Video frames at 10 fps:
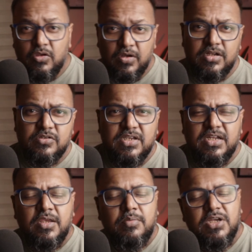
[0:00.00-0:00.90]
You can use
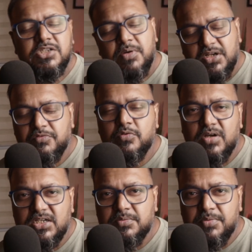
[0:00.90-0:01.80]
any image but if you
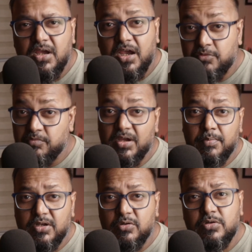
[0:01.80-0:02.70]
ask me, I would
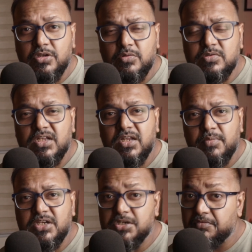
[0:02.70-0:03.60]
recommend you to use an
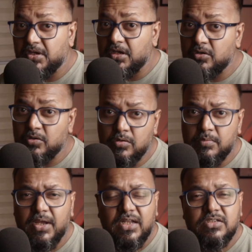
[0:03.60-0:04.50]
image having a good
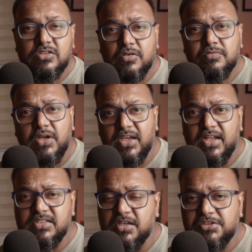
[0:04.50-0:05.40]
balance of
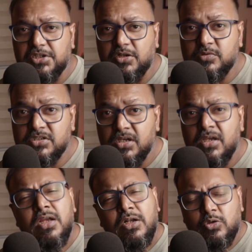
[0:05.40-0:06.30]
highlights and shadows.
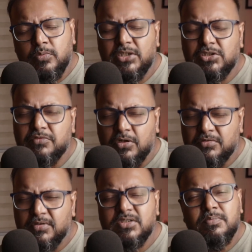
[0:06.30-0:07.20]
Too much of
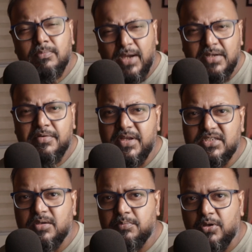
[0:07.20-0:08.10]
contrast might create
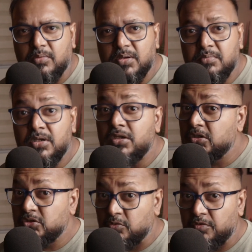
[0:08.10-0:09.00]
some problem,
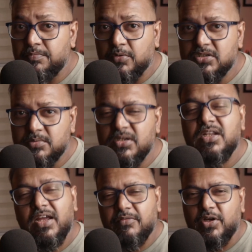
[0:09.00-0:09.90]
so if
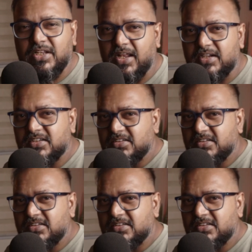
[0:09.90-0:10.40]
possible, avoid that.